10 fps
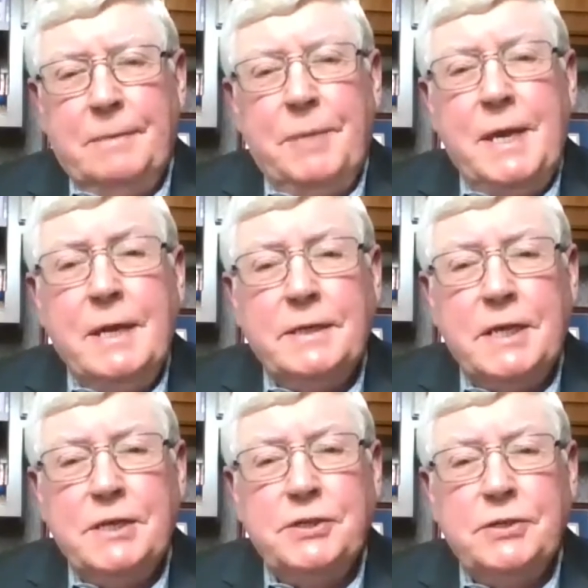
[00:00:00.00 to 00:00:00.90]
paying
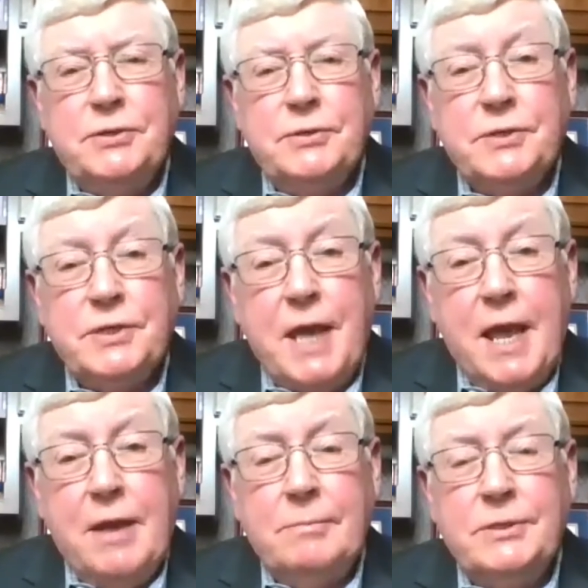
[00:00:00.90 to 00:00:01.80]
attention to
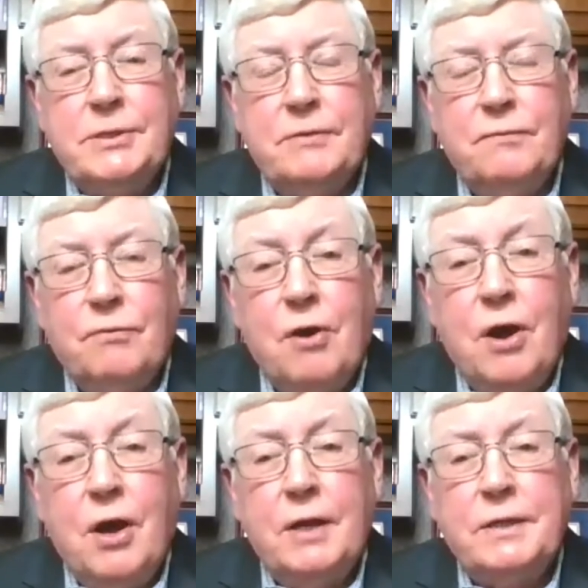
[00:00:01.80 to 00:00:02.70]
scams and frauds